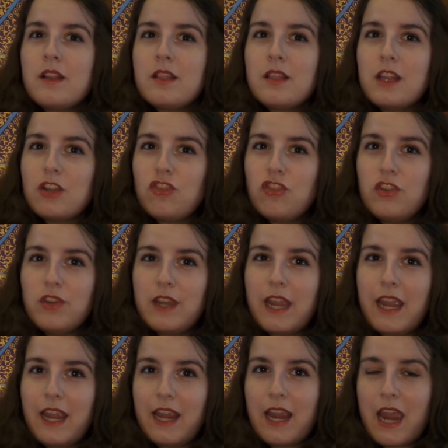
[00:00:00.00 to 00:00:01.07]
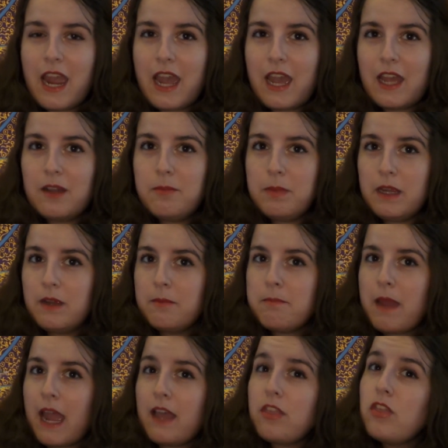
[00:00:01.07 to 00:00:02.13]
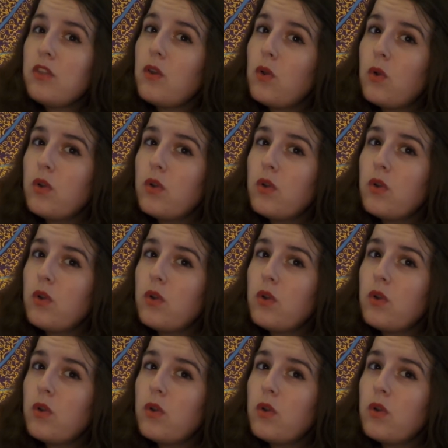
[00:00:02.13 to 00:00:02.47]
Lush UK had big bath